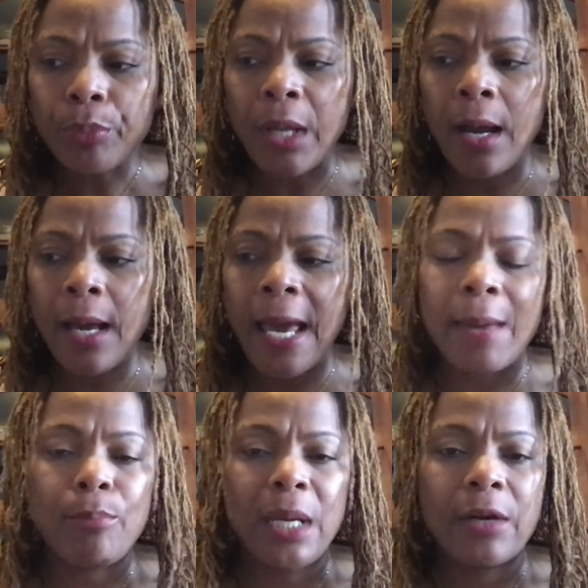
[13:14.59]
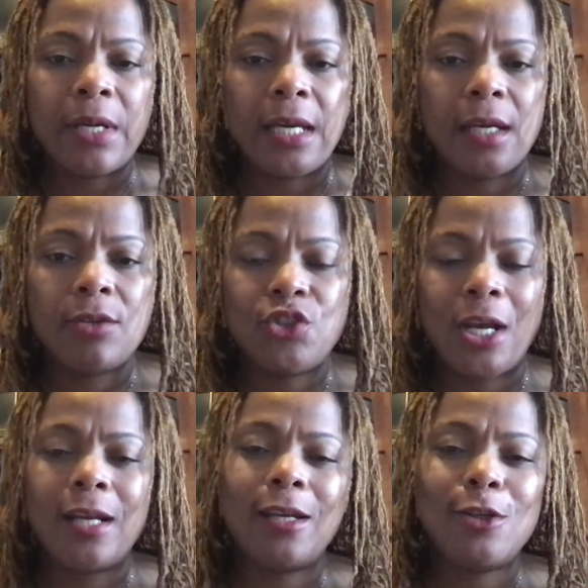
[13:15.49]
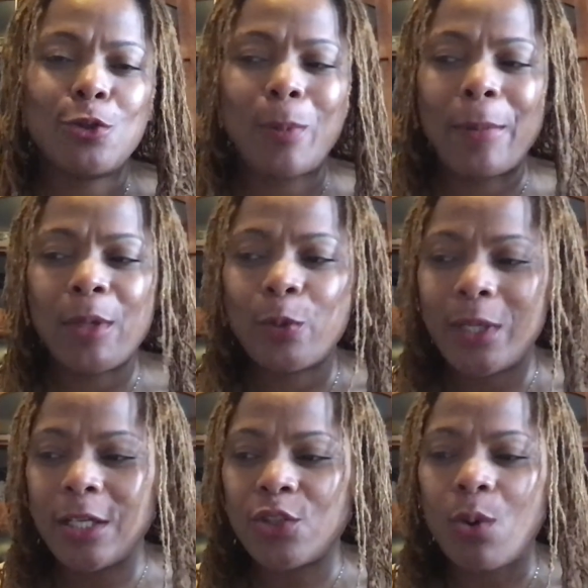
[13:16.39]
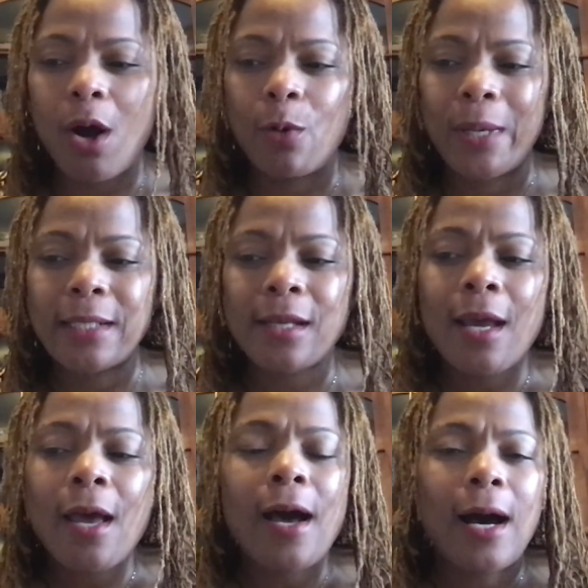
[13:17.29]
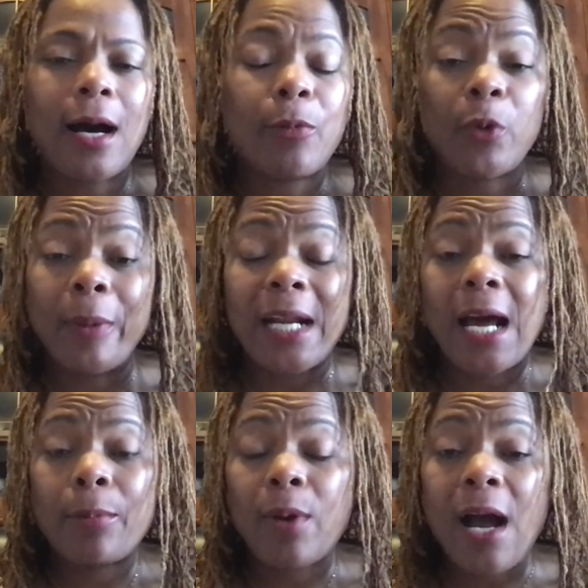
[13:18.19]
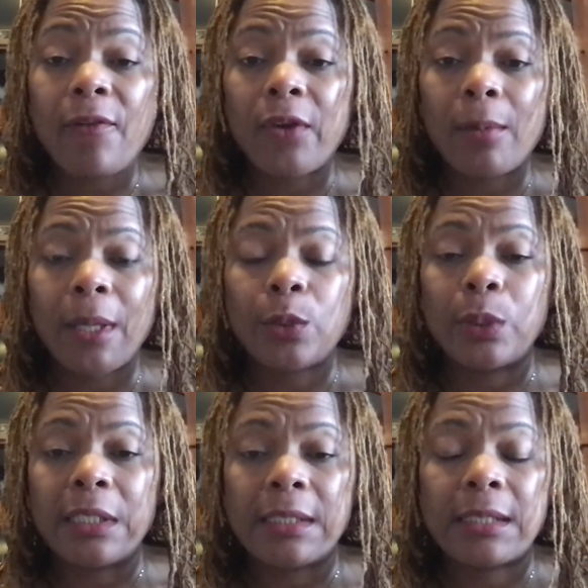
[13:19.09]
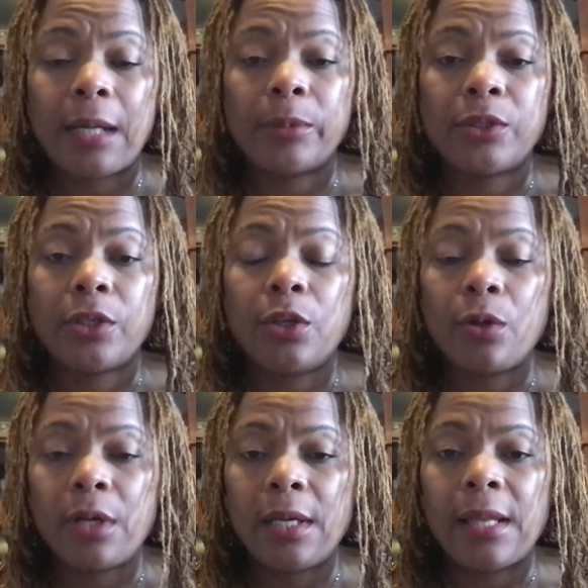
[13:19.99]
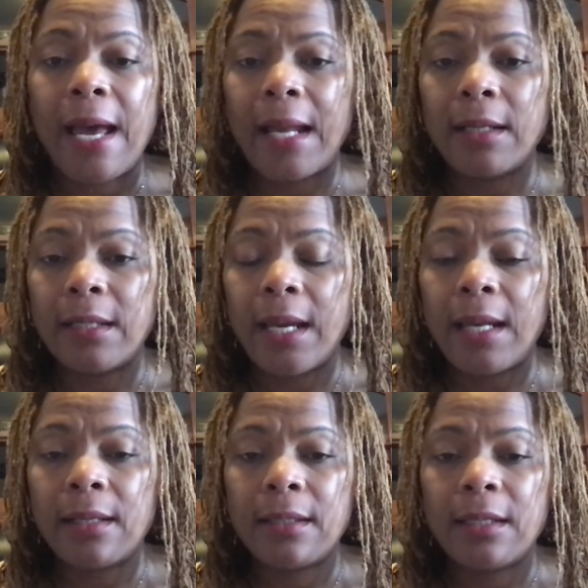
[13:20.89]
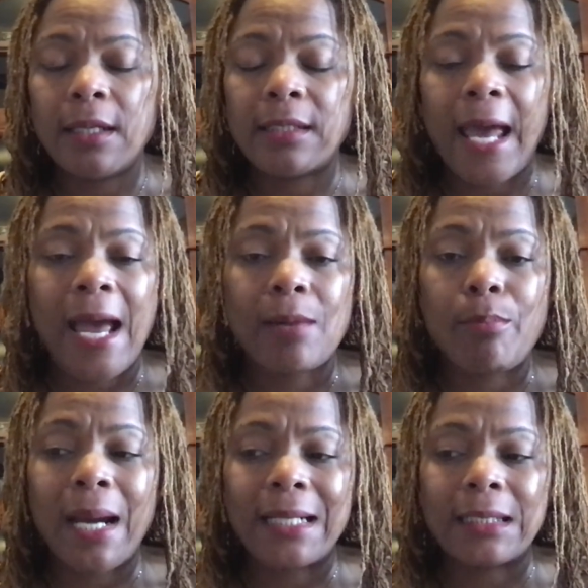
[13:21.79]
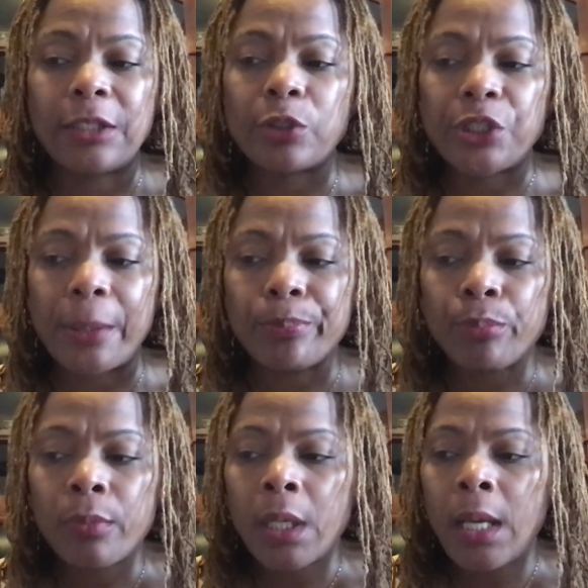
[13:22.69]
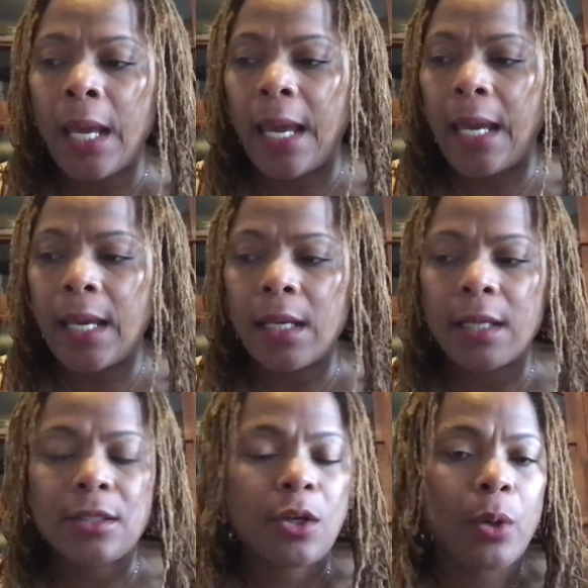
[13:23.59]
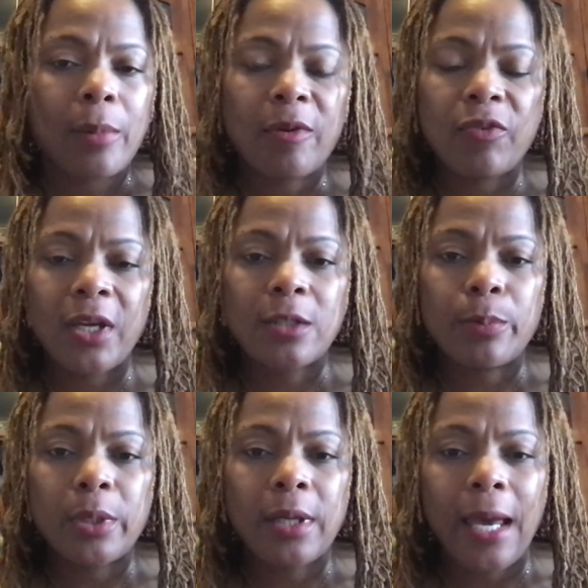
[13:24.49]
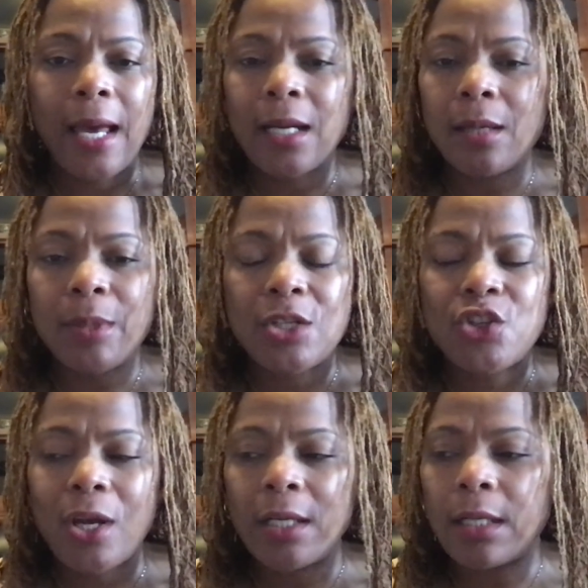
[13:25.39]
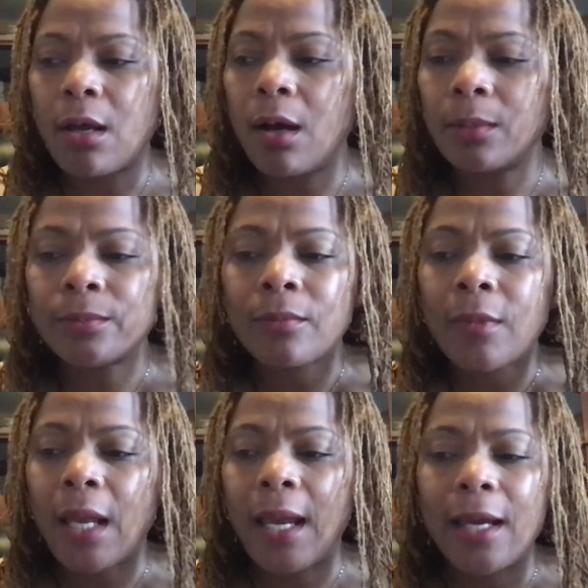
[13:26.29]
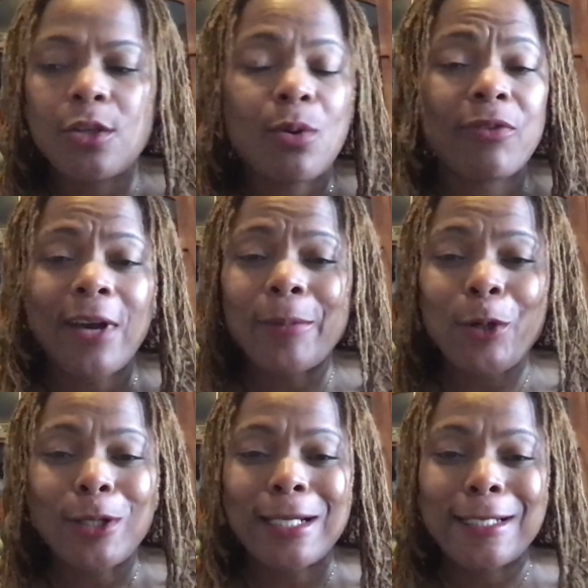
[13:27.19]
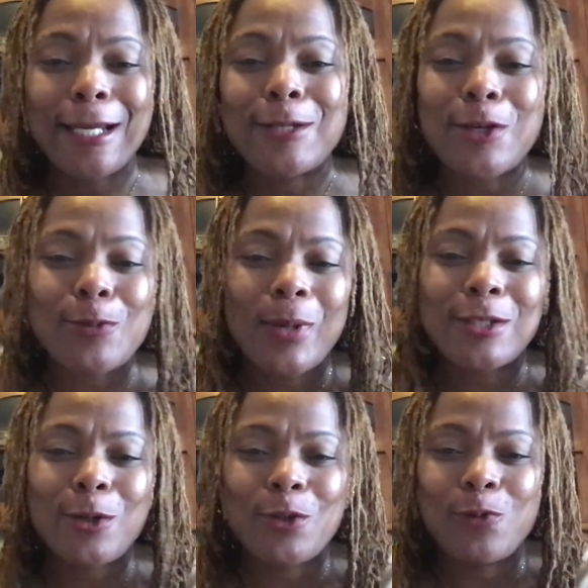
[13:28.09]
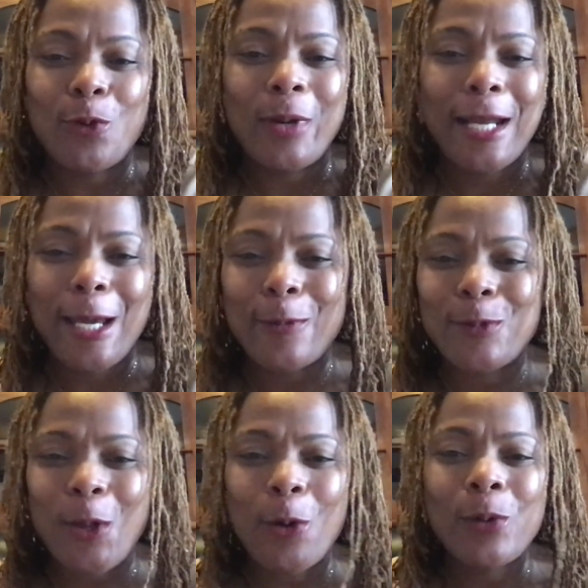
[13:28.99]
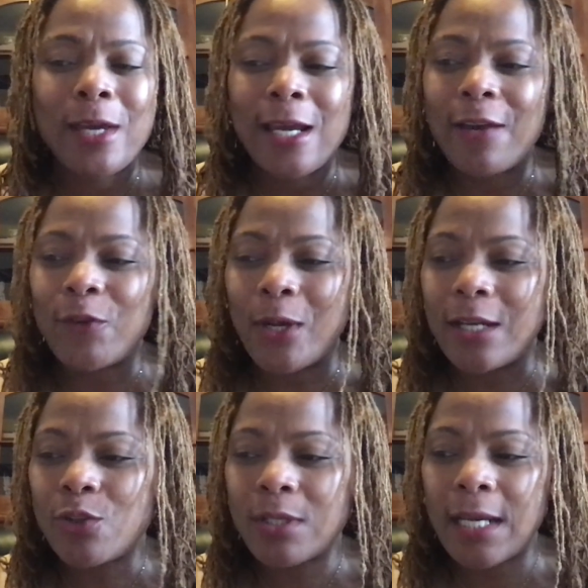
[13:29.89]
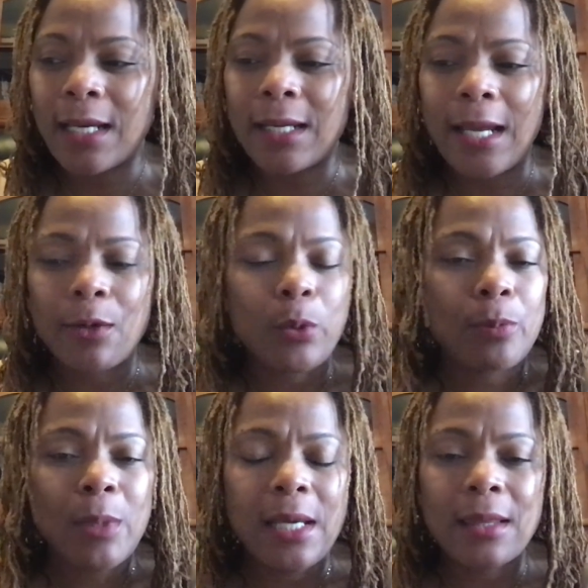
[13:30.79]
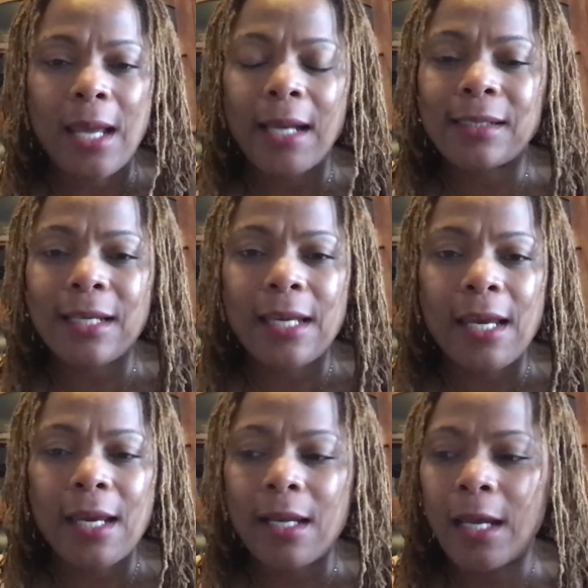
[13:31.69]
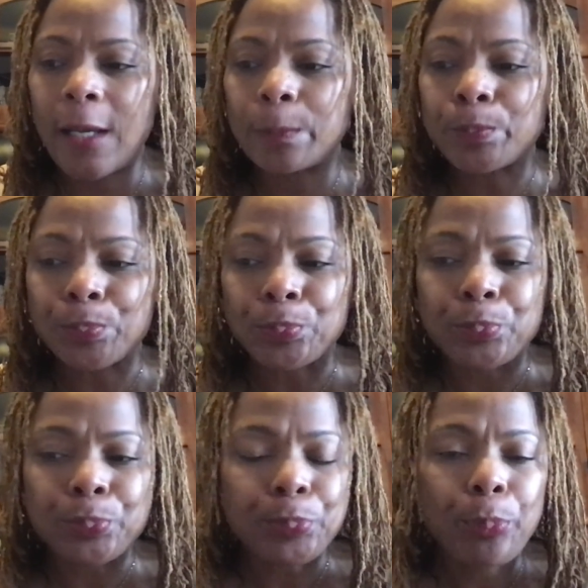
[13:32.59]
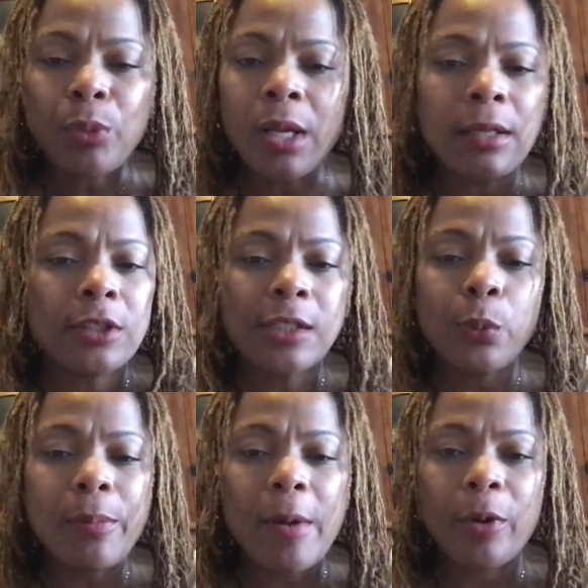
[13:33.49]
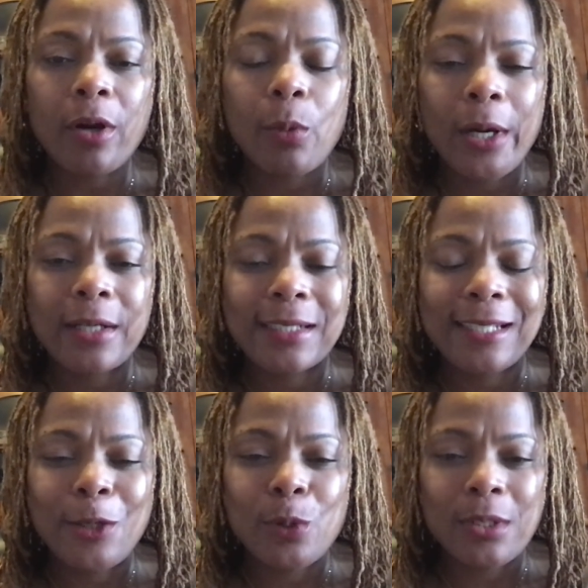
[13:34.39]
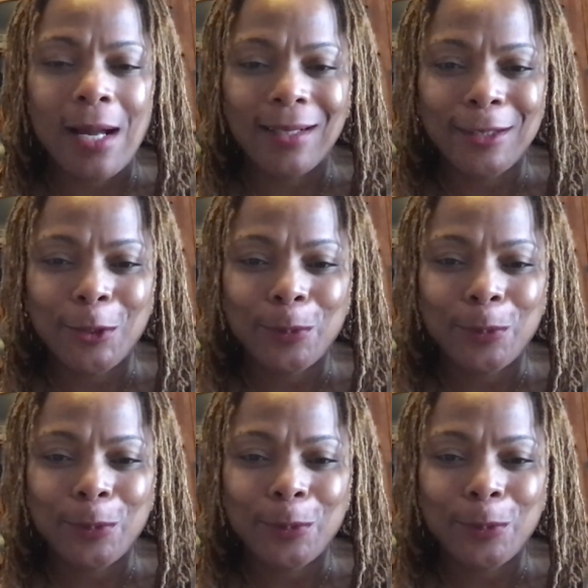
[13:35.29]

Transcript: At Mary N. Cheney, use my middle initial always. For my nonprofit, Minorities in Cybersecurity, that is at Mike Leadership, and Instagram and Facebook at MN Cheney Law. And you can find me on LinkedIn just by searching for my name. So if you're interested, connect with me. Thanks again. And just remember, awareness equals knowledge.